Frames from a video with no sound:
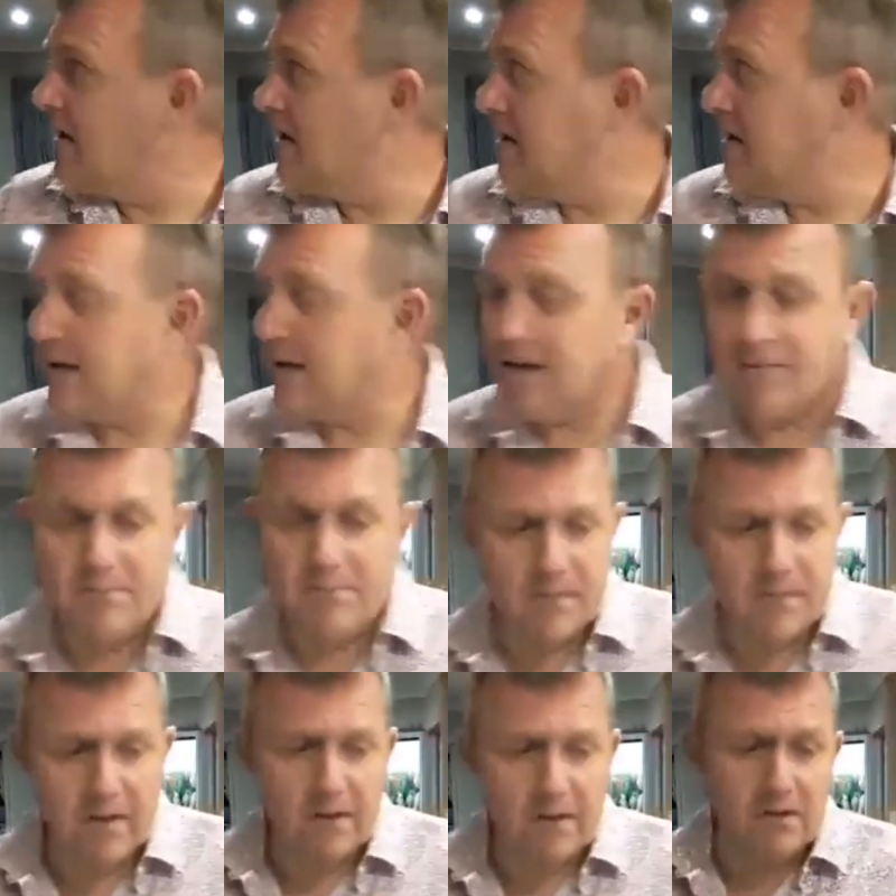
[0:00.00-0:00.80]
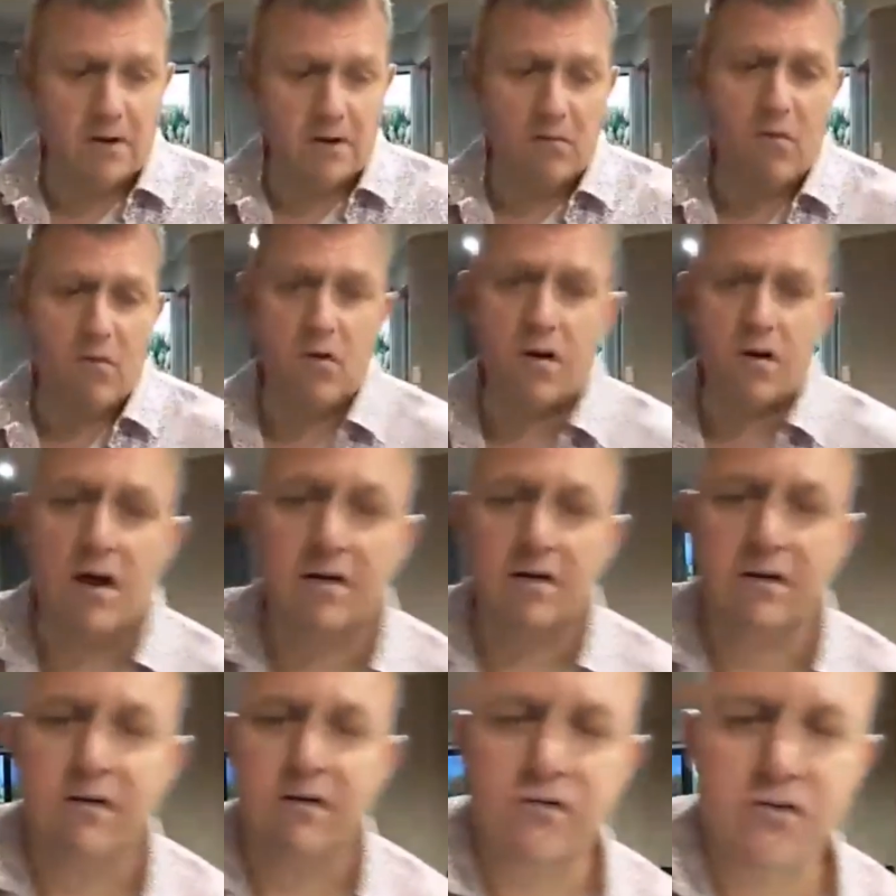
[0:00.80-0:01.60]
I want to walk
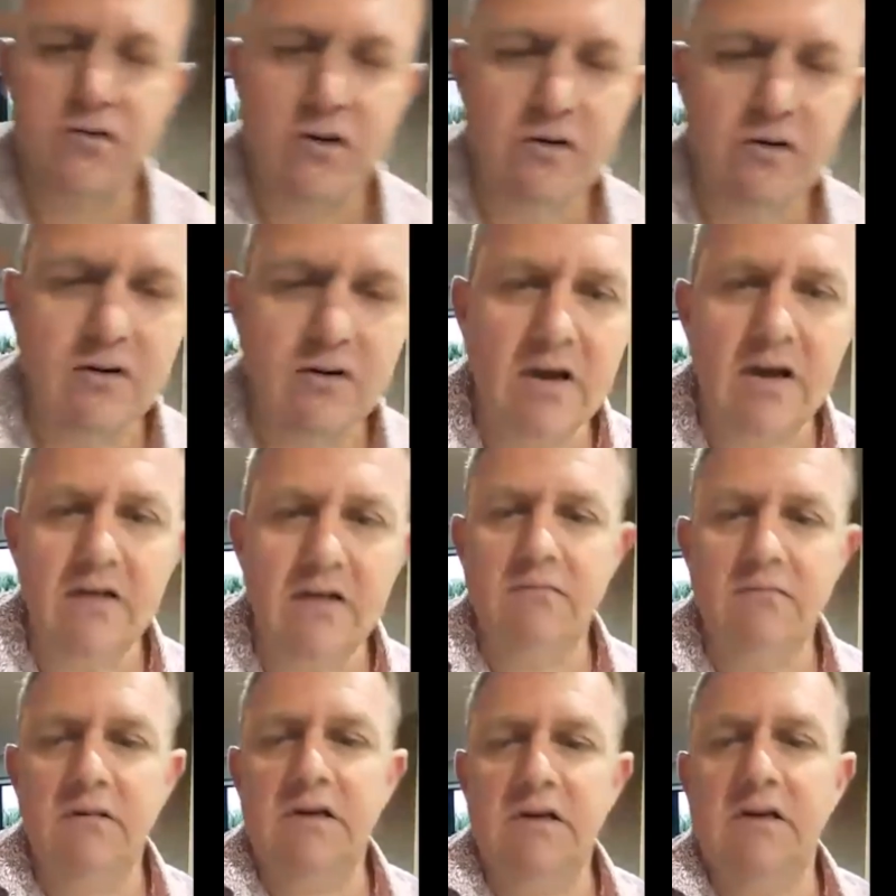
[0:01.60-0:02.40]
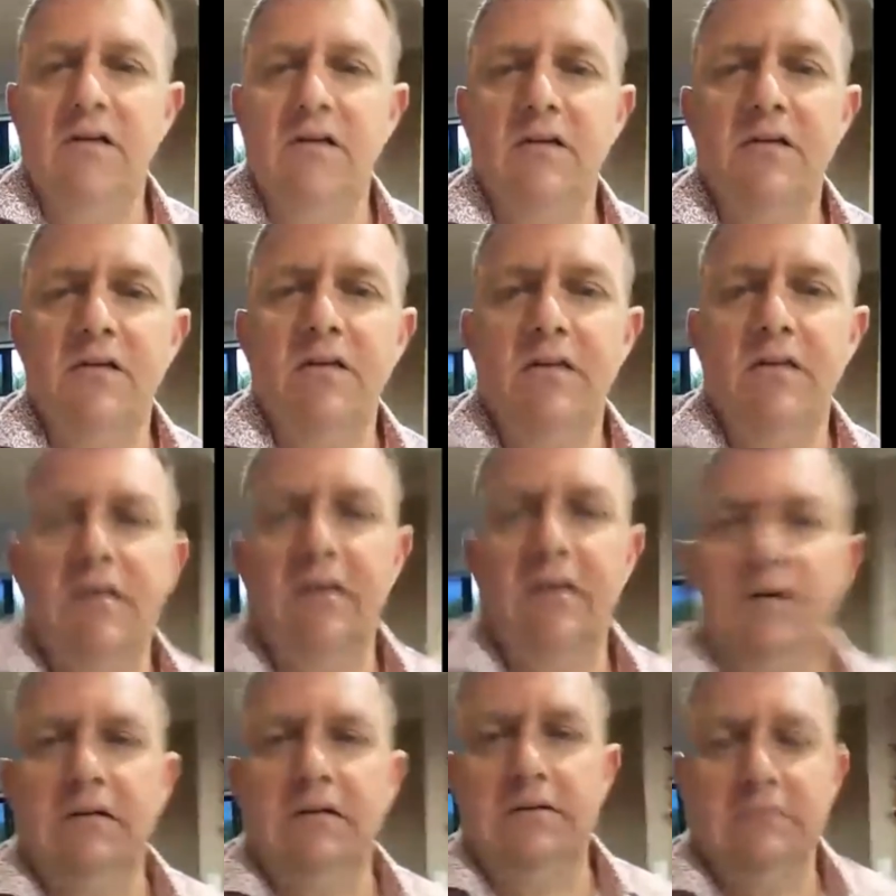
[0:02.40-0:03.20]
out and show you guys what
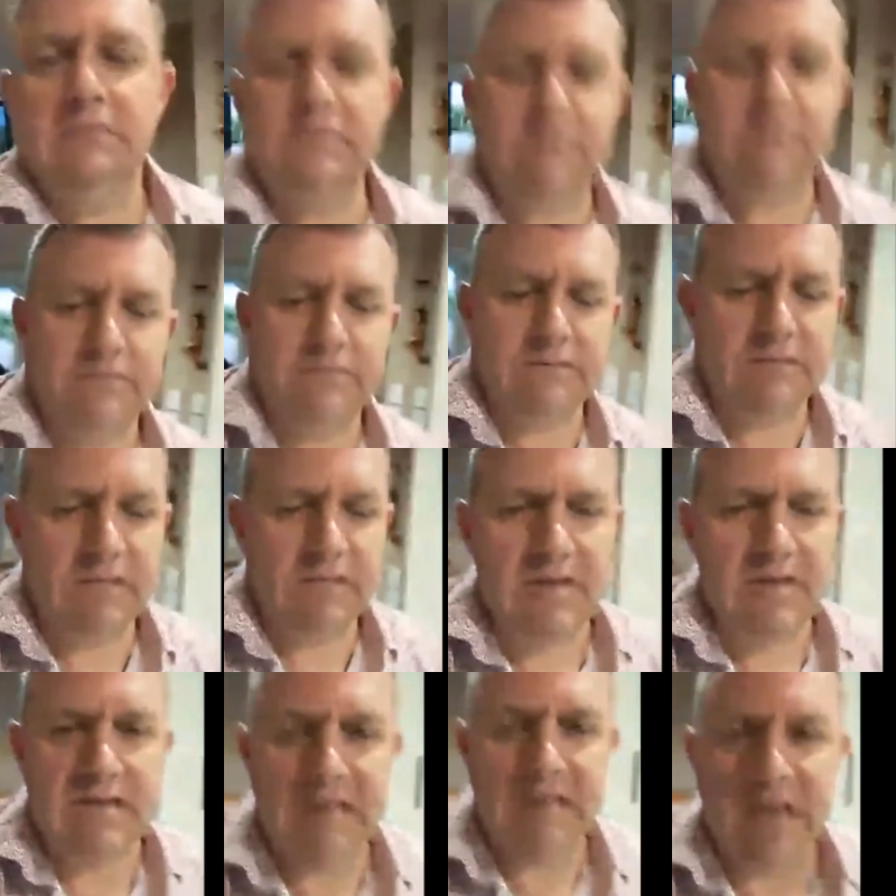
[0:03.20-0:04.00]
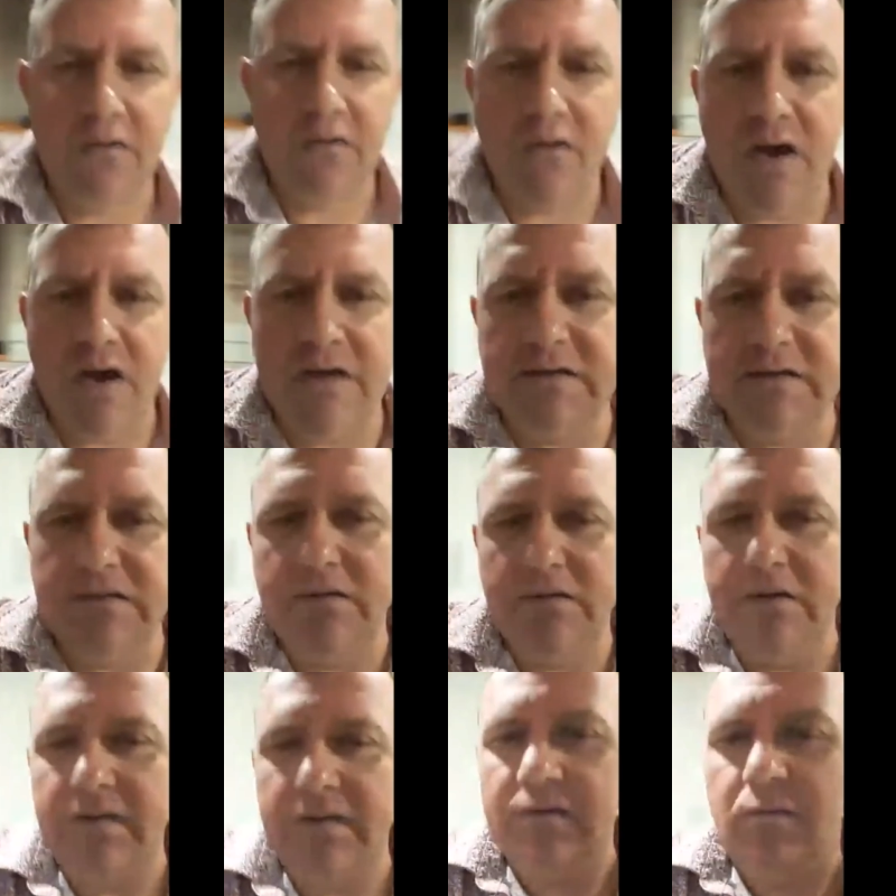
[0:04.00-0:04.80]
the sunrise is
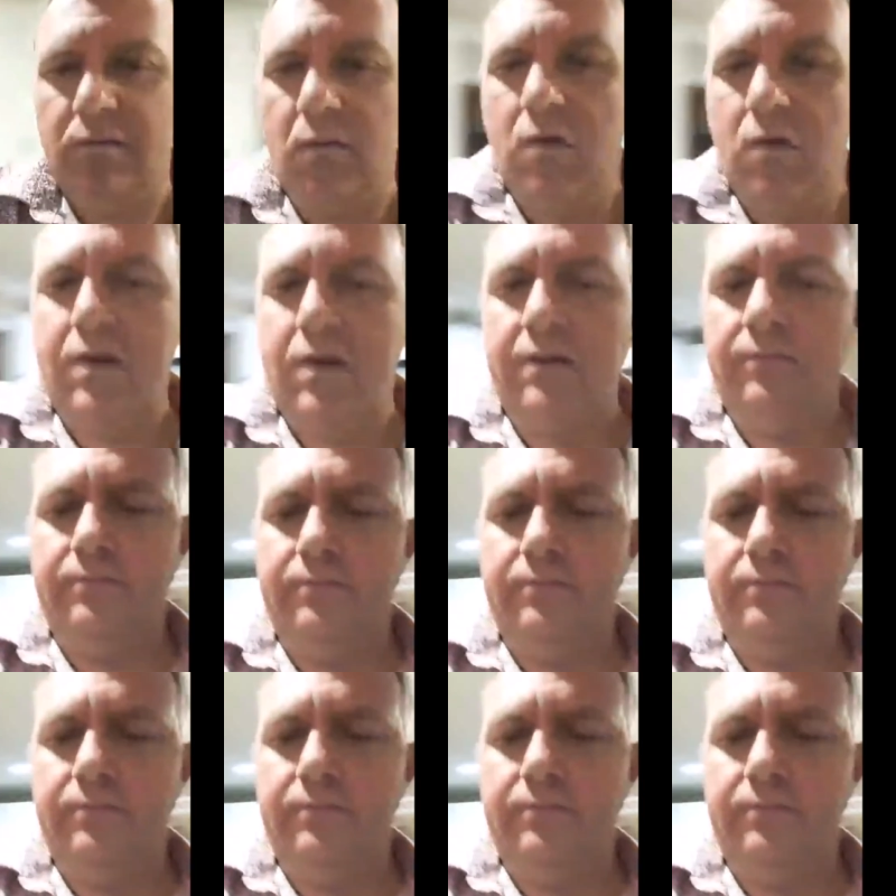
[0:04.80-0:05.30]
doing this morning.